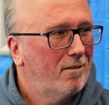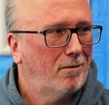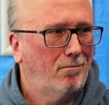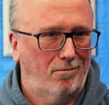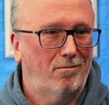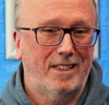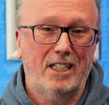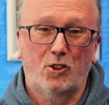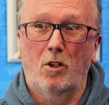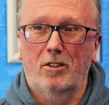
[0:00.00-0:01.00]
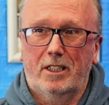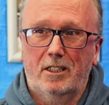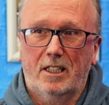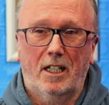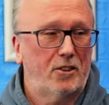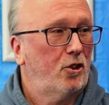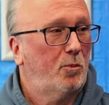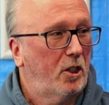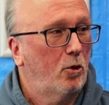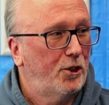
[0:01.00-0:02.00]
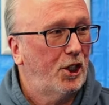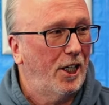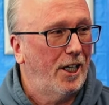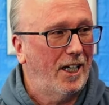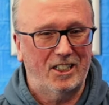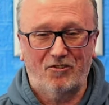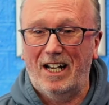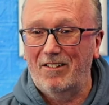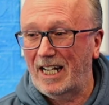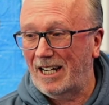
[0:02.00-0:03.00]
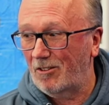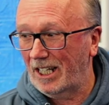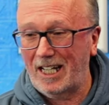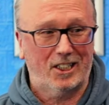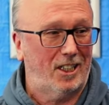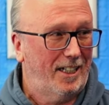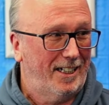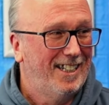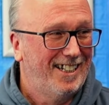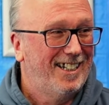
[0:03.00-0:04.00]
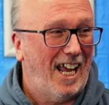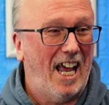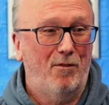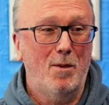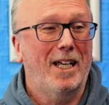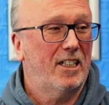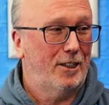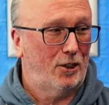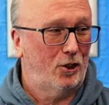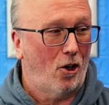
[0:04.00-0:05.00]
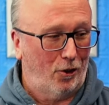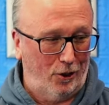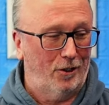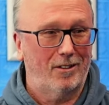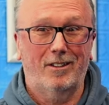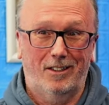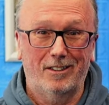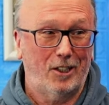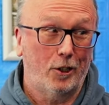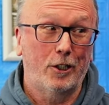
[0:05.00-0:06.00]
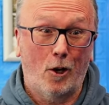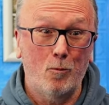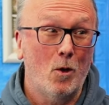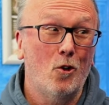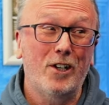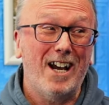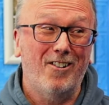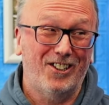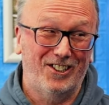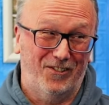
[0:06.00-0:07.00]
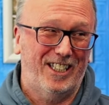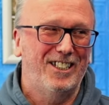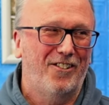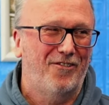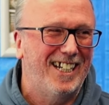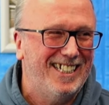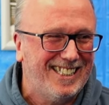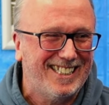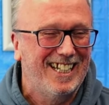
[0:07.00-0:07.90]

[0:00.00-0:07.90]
Well, guess what? This guy's just become chair and he's found out that actually every man and his dog, and they're going to know more now because they've seen your face.